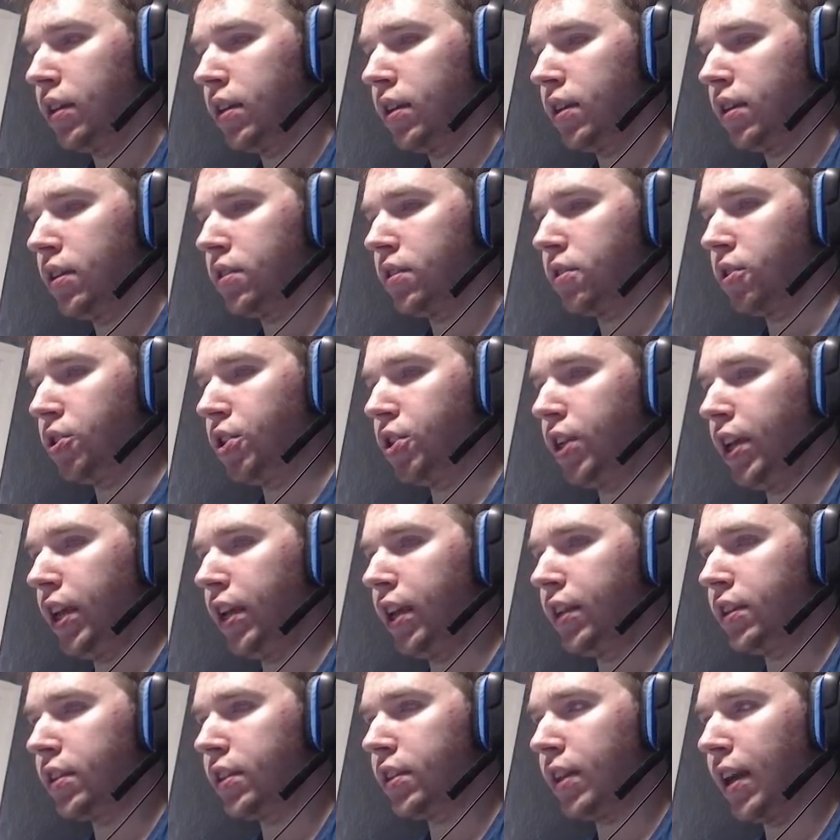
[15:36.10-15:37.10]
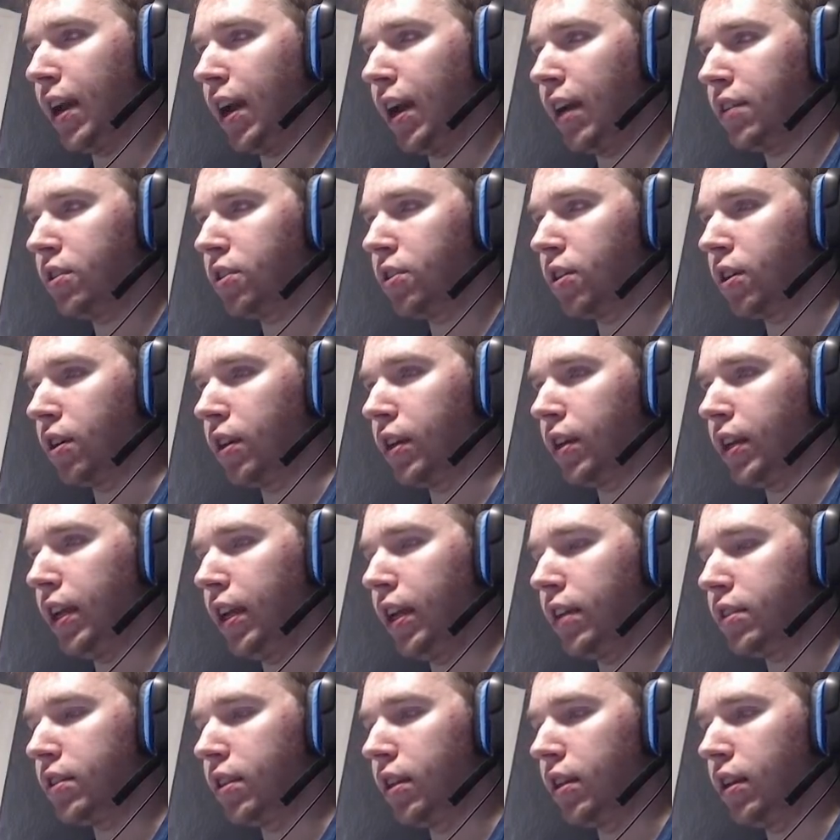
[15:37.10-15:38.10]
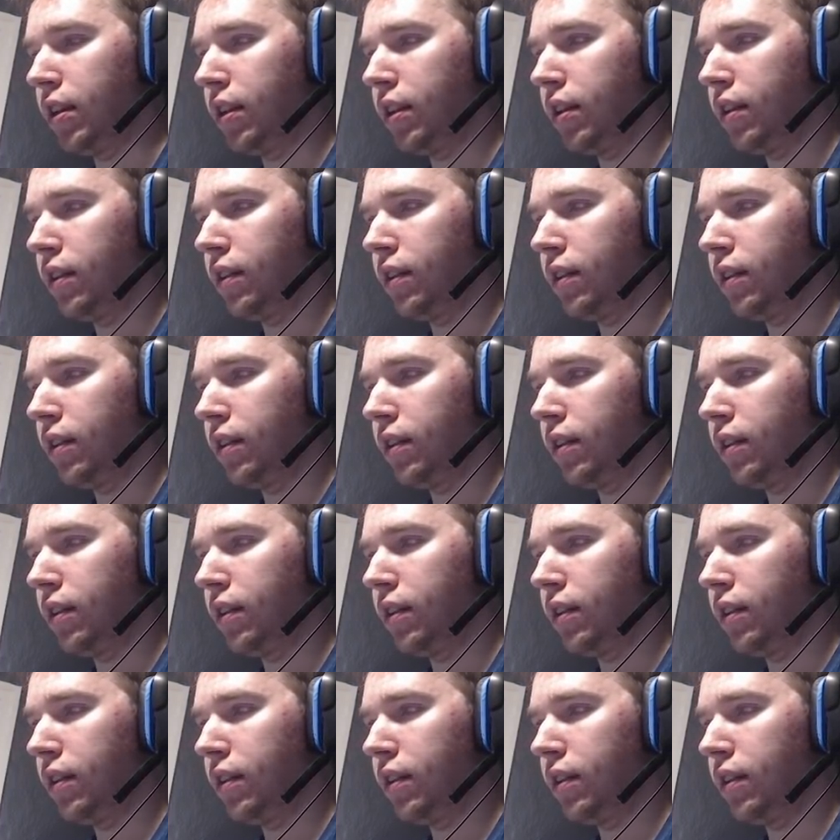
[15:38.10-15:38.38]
So Gene's stats are decent.